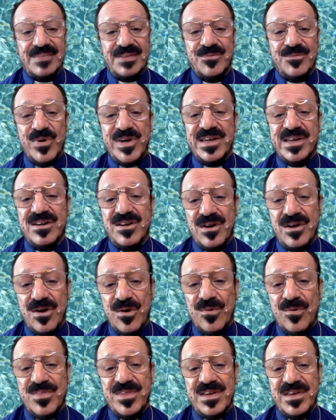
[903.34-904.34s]
We can
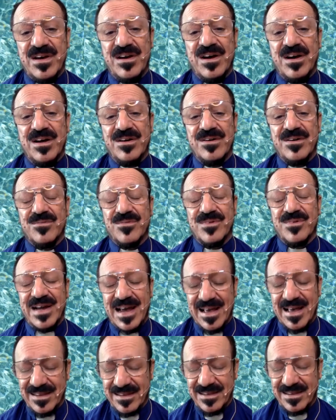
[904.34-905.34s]
know the
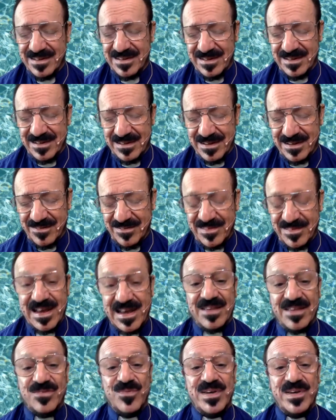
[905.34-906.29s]
unreality of death.